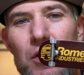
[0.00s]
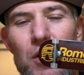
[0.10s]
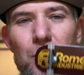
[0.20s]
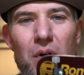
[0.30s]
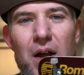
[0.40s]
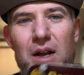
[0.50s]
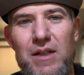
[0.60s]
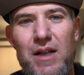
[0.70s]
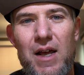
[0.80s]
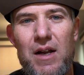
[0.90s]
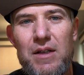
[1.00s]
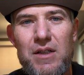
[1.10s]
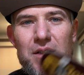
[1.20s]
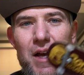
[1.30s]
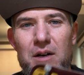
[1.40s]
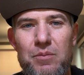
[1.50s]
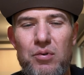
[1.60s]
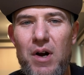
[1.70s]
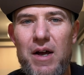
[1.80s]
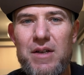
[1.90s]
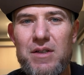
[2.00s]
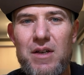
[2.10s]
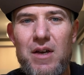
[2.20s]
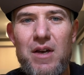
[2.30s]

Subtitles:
their products at a discounted price,